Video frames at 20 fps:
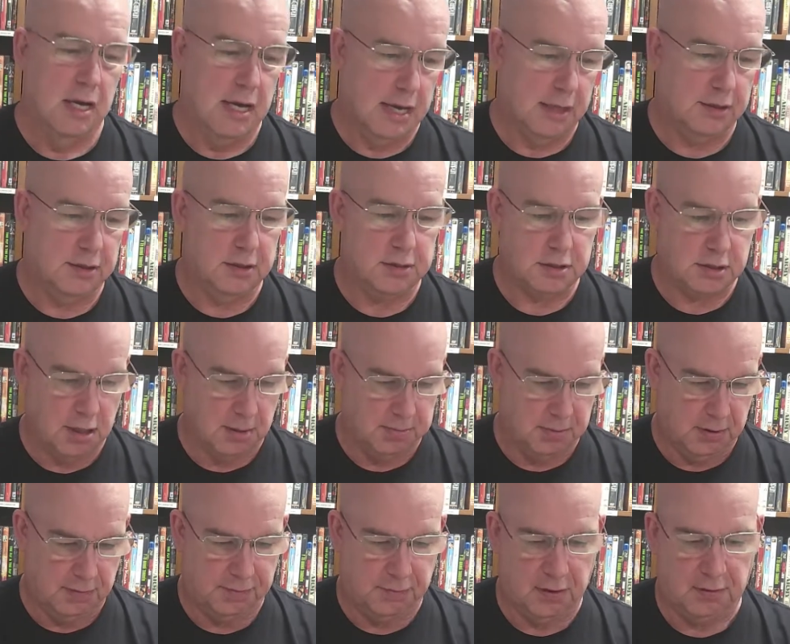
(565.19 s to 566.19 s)
And this type,
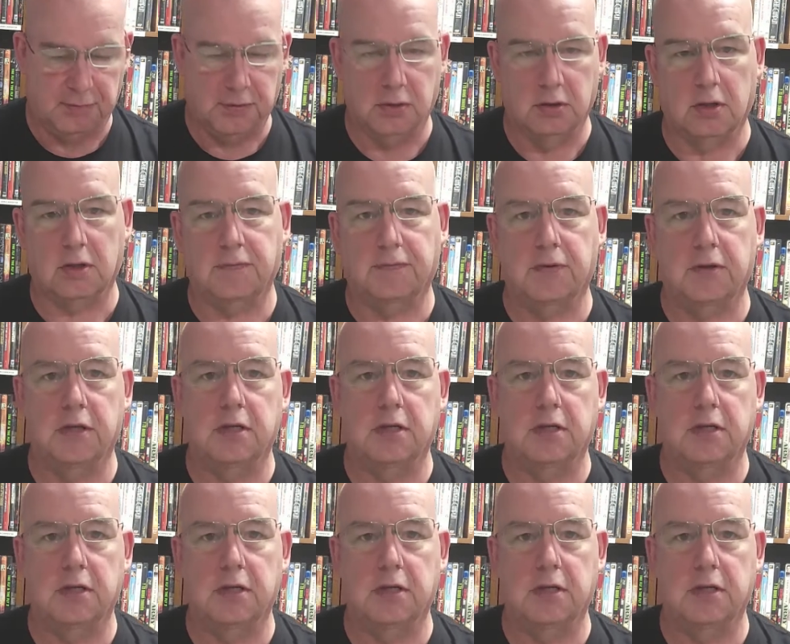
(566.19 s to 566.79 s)
if you look for